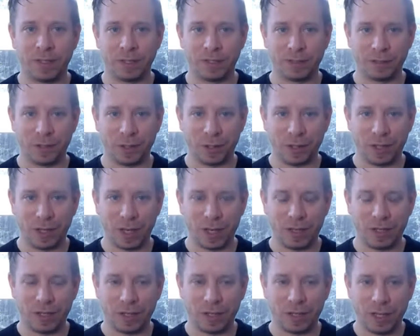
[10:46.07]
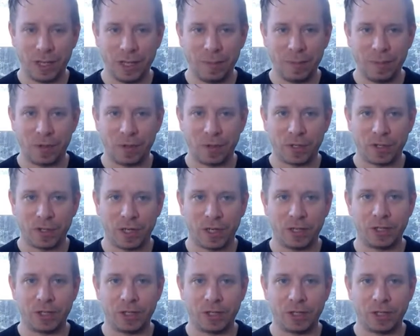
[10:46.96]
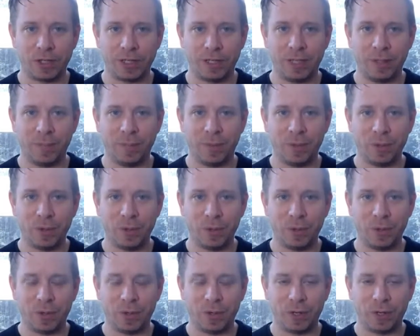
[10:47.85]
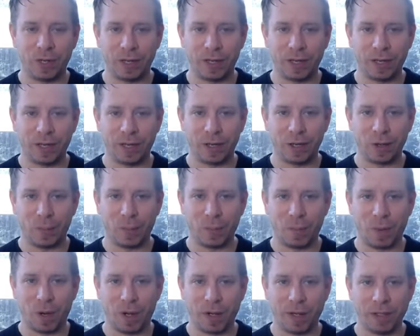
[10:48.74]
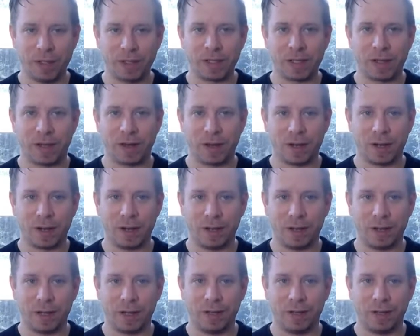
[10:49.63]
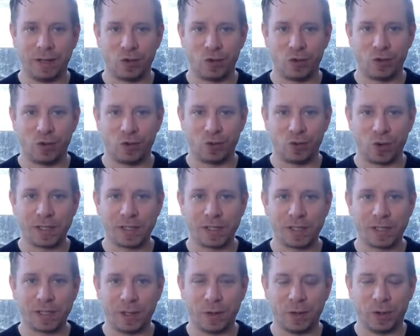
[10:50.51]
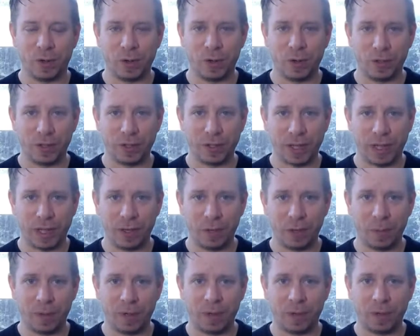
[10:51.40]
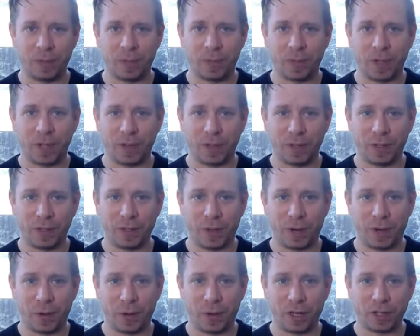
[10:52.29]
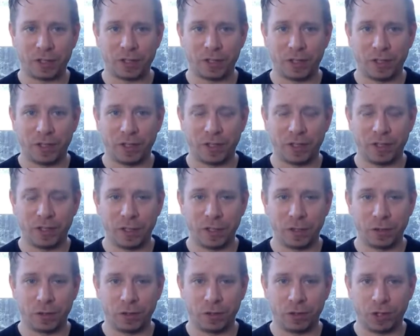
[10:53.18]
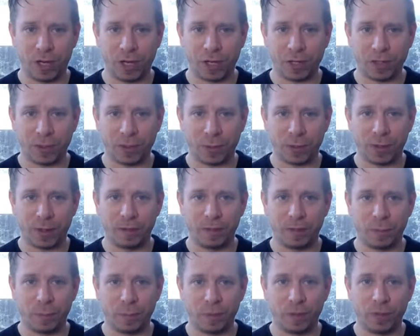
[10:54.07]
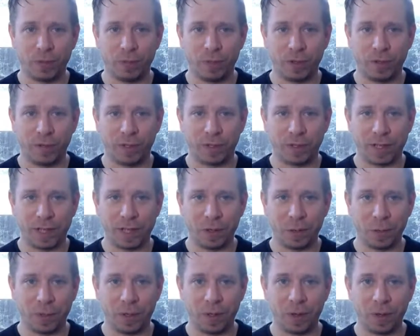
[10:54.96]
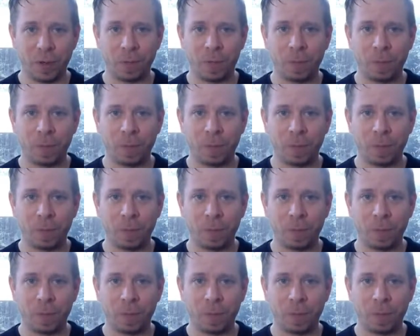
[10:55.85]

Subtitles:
So again, keep your attention, keep your mind's eye resting on the tailbone and the direction and the trajectory of the movement of the tailbone.